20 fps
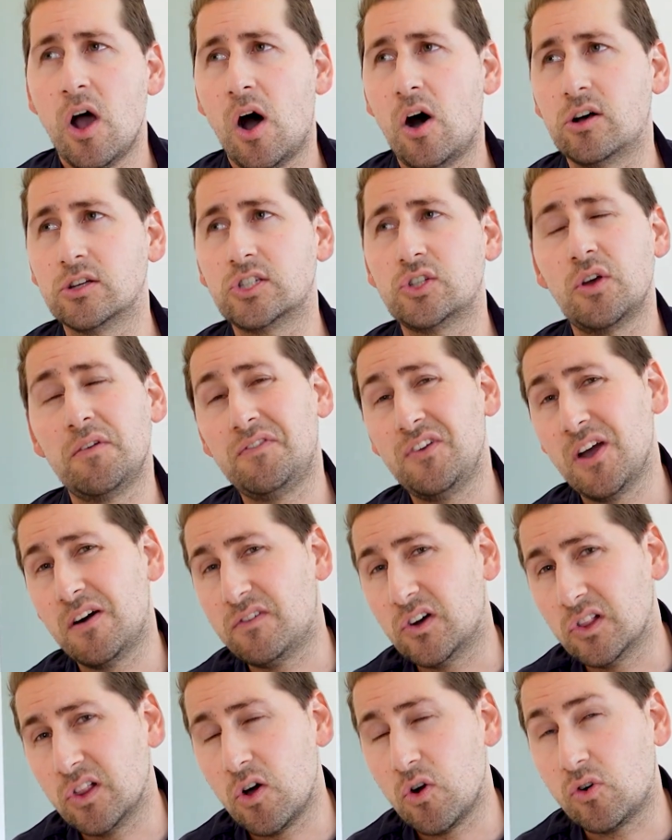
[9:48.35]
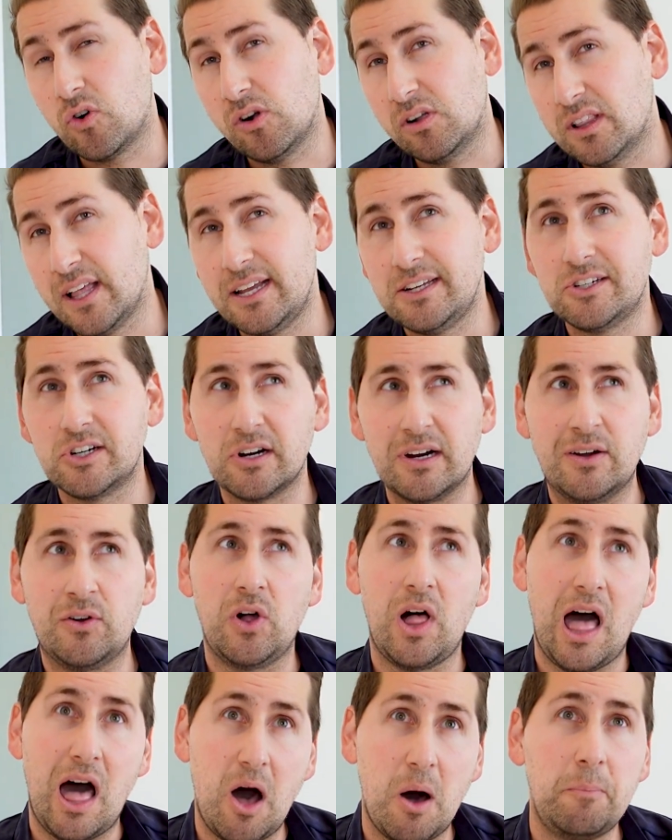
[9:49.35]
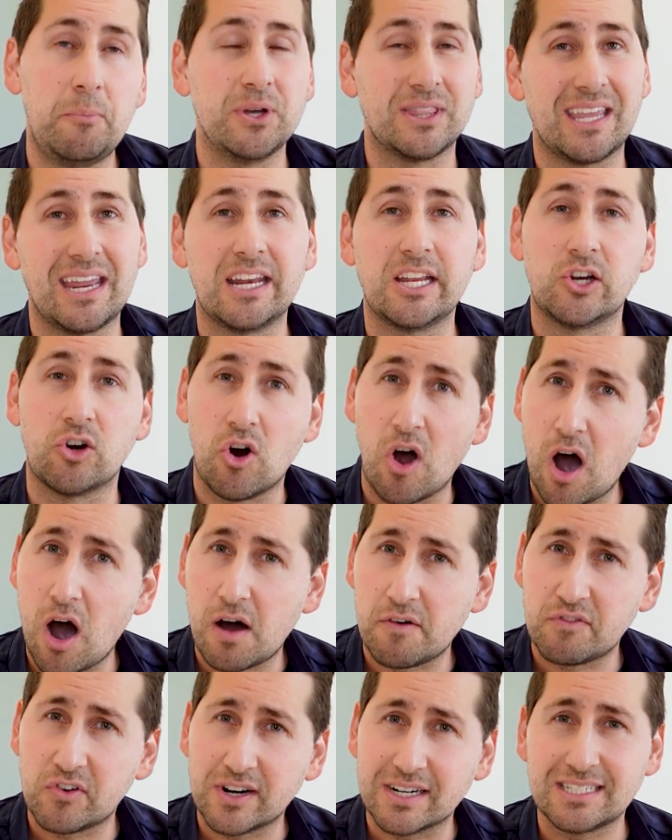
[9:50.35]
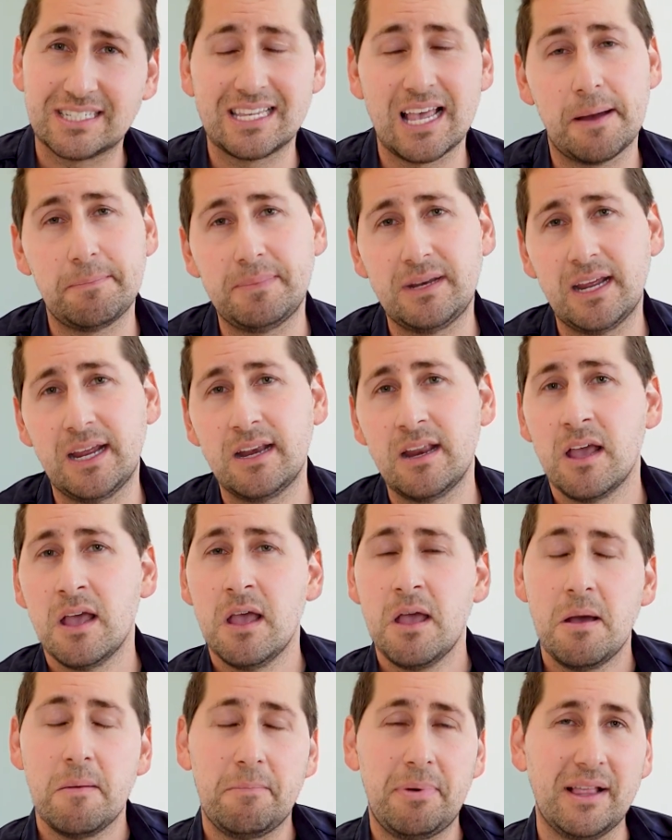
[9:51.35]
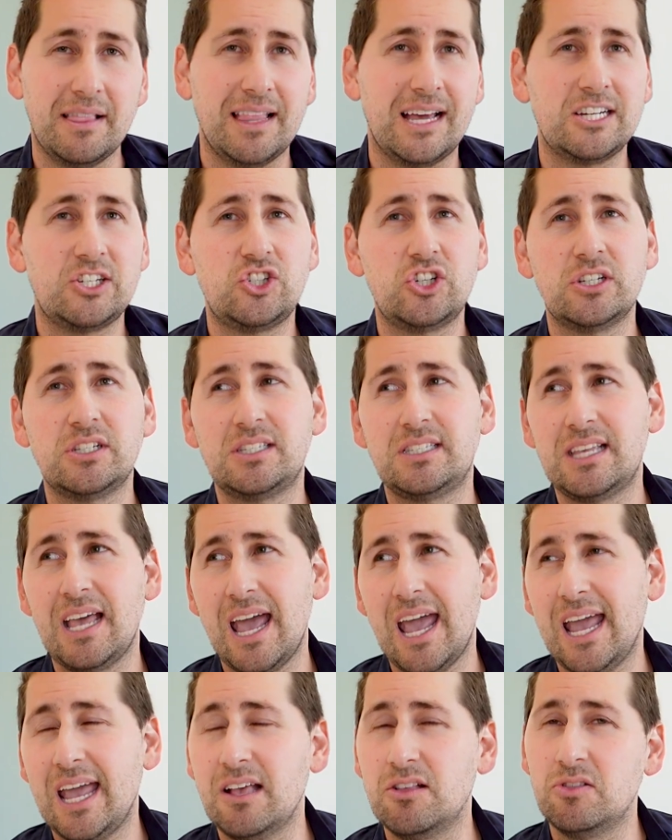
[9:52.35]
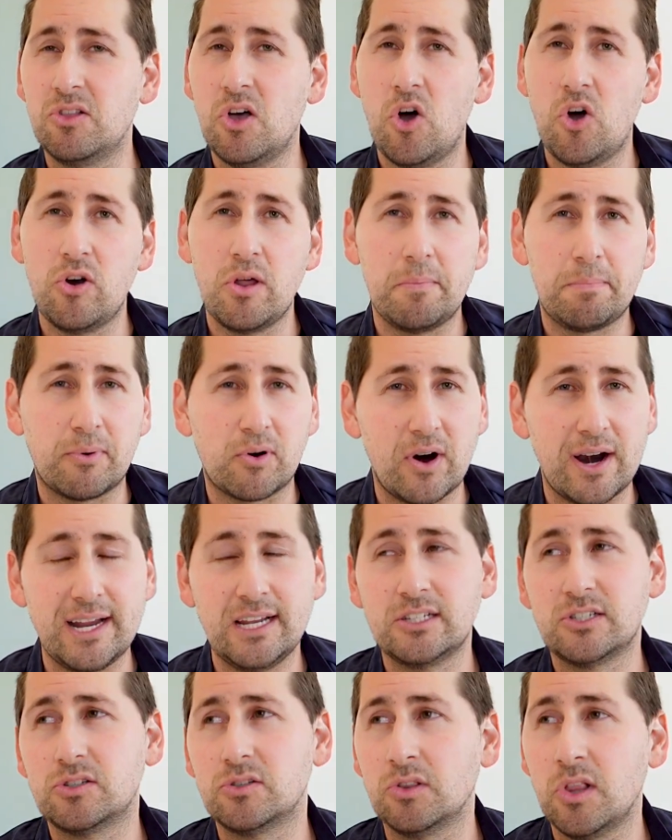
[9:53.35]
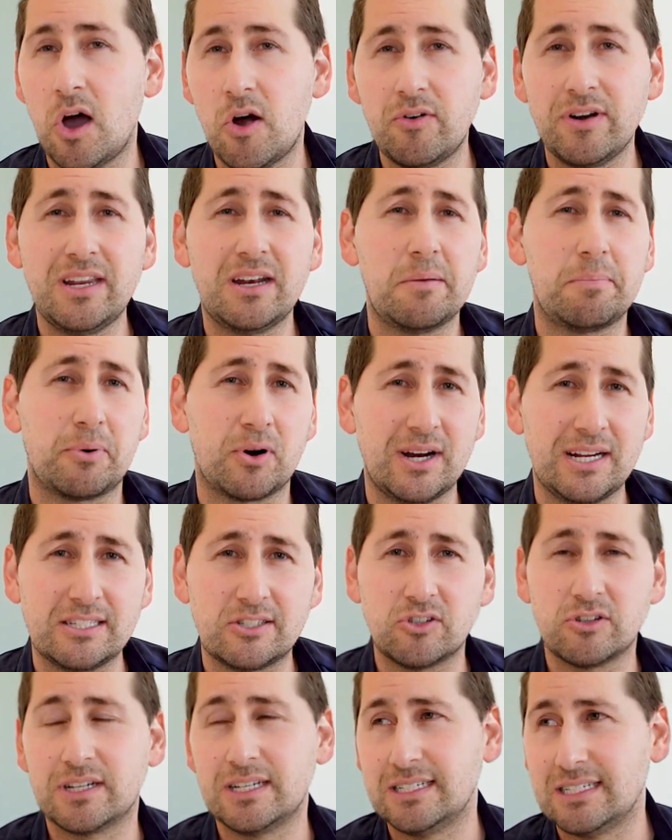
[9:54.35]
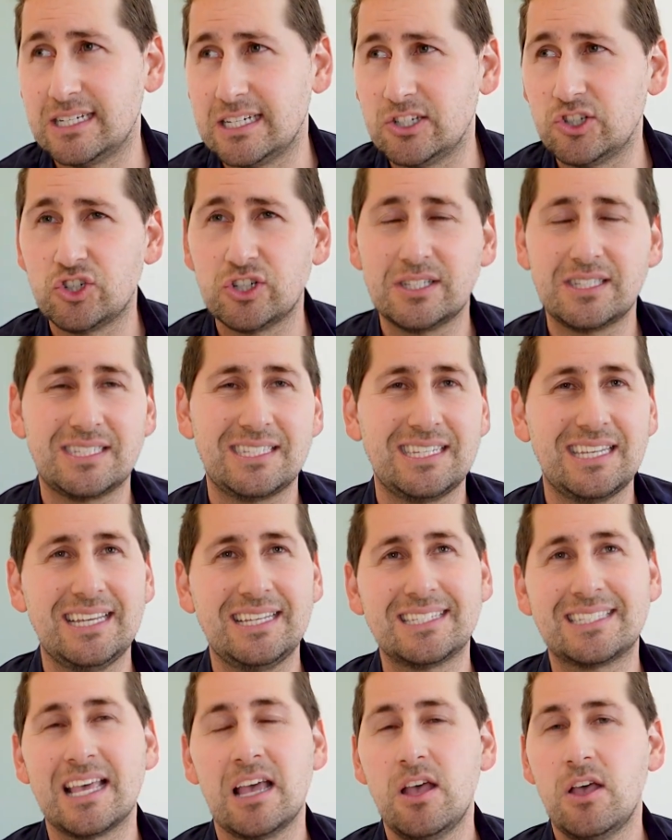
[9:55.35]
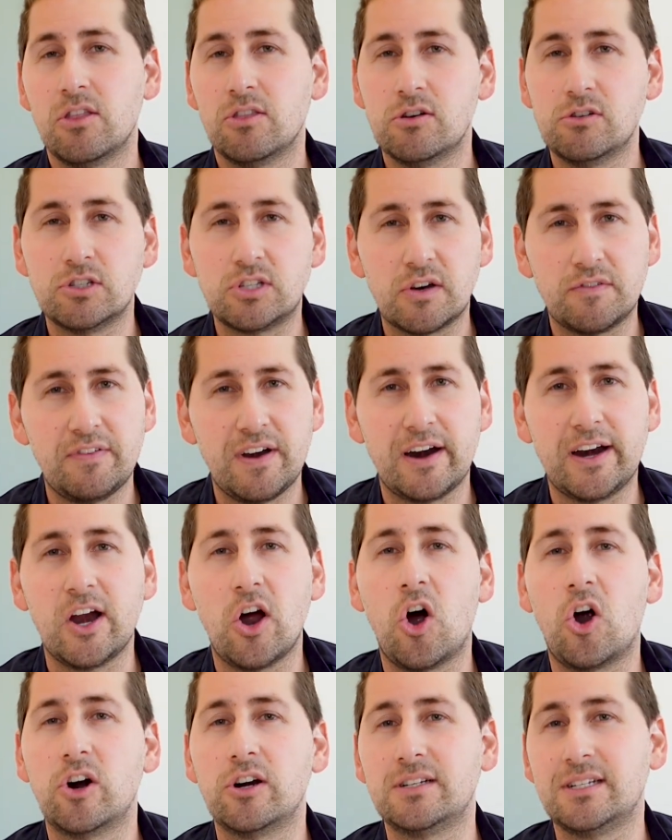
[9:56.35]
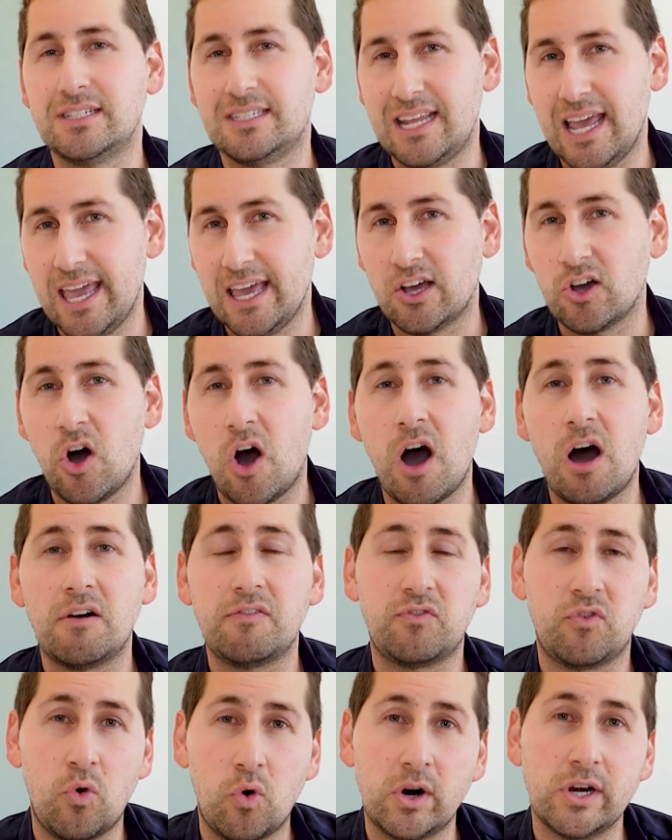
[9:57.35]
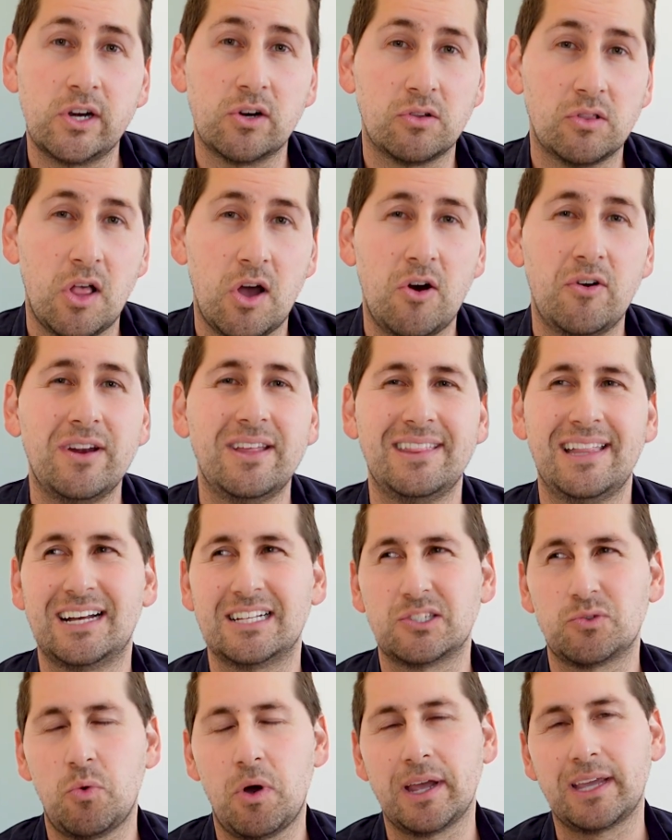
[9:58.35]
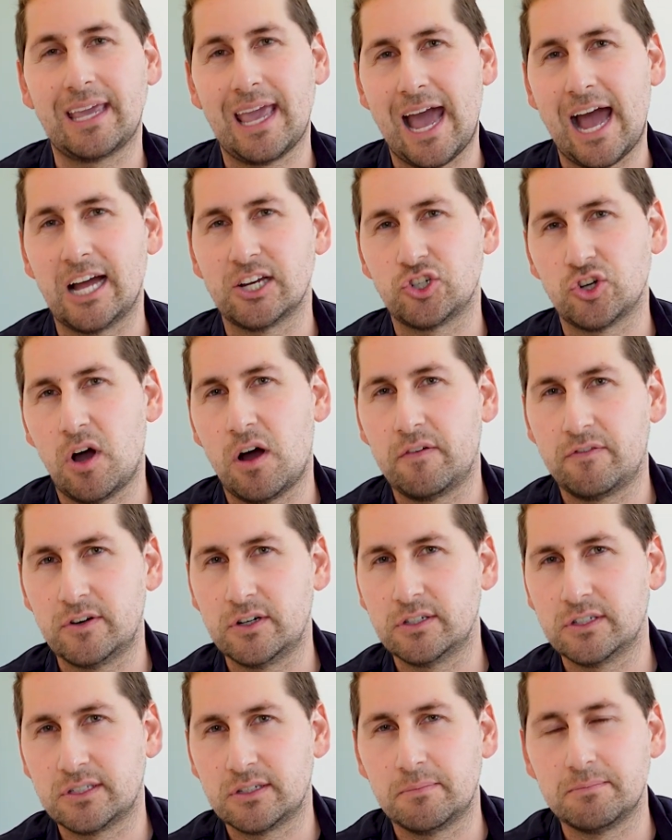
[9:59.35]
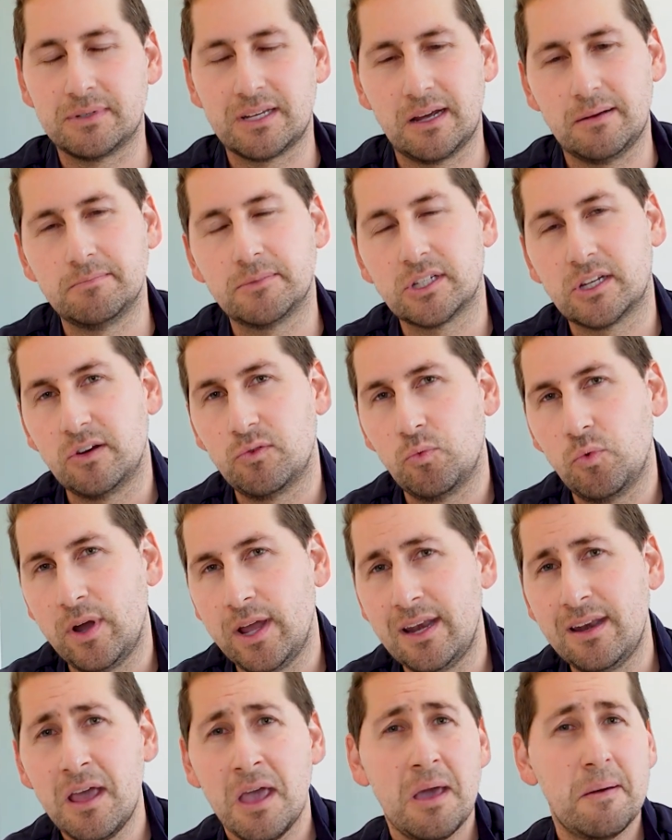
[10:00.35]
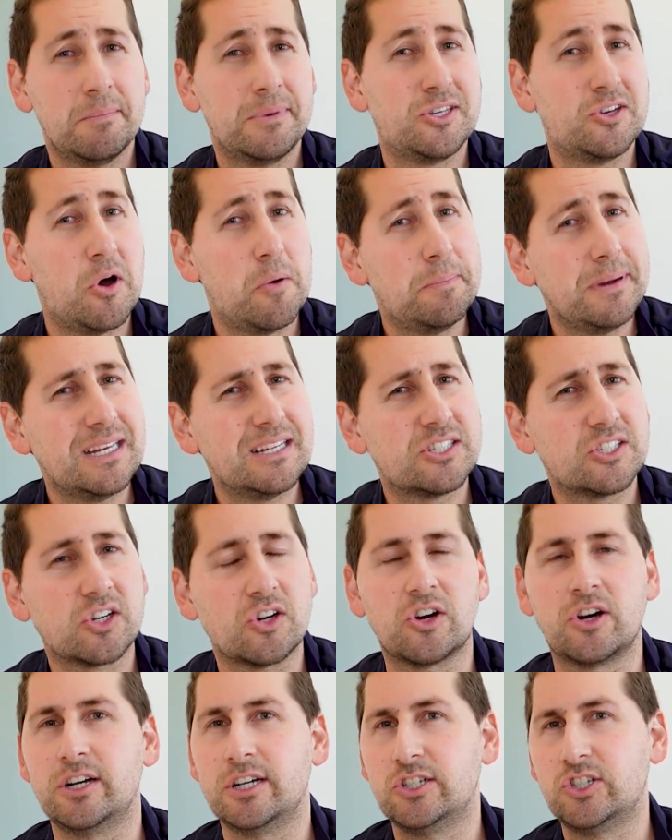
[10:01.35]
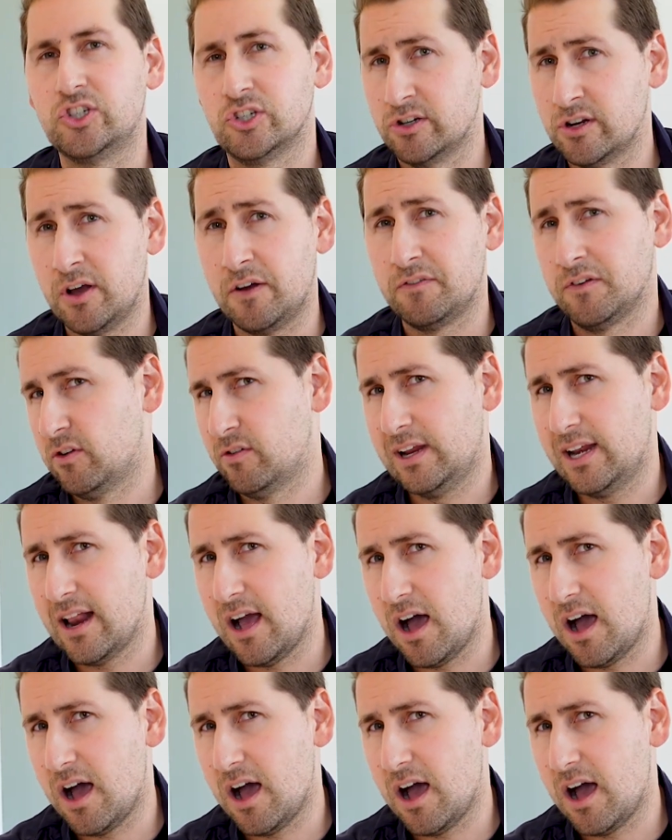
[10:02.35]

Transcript: Also, if you have a local lender, it will help with getting your offer accepted. But let's just say loan and appraisal contingencies, those are very hard to take off for your loan, and that's why cash offers sometimes could win. But don't be discouraged. If you need